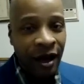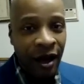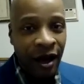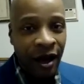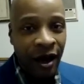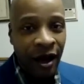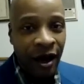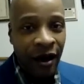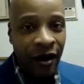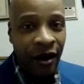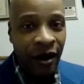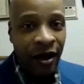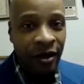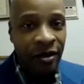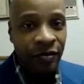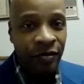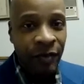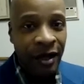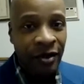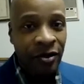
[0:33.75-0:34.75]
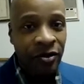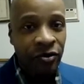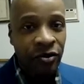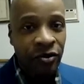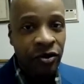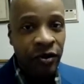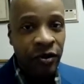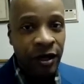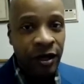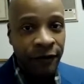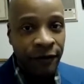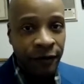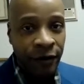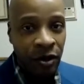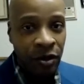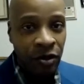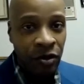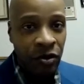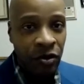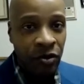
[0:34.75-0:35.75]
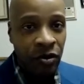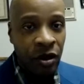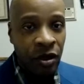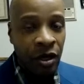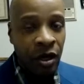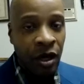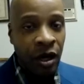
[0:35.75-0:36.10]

a special treat for you.